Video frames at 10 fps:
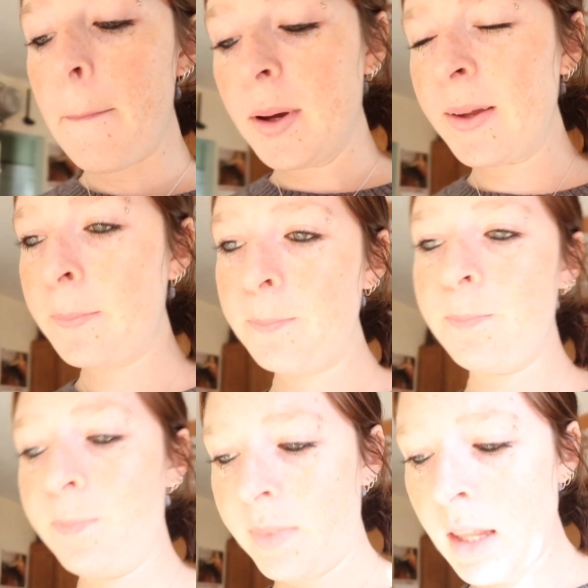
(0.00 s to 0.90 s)
but
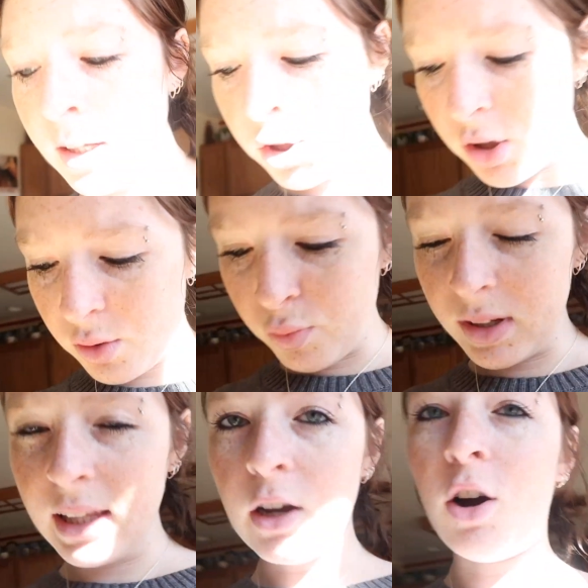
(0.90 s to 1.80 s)
it's just
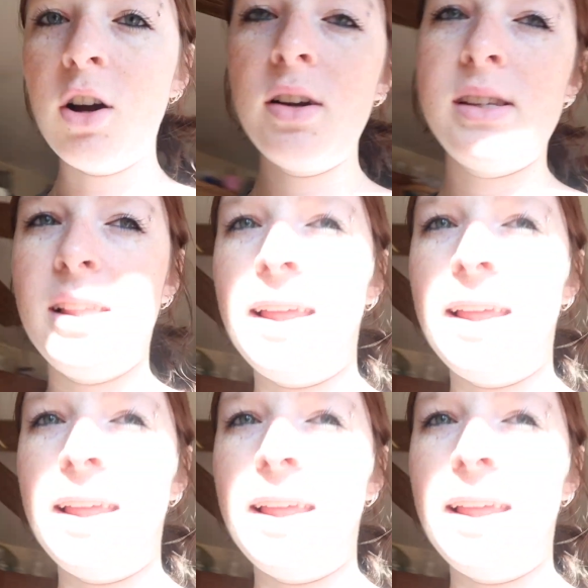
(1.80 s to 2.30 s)
really hard to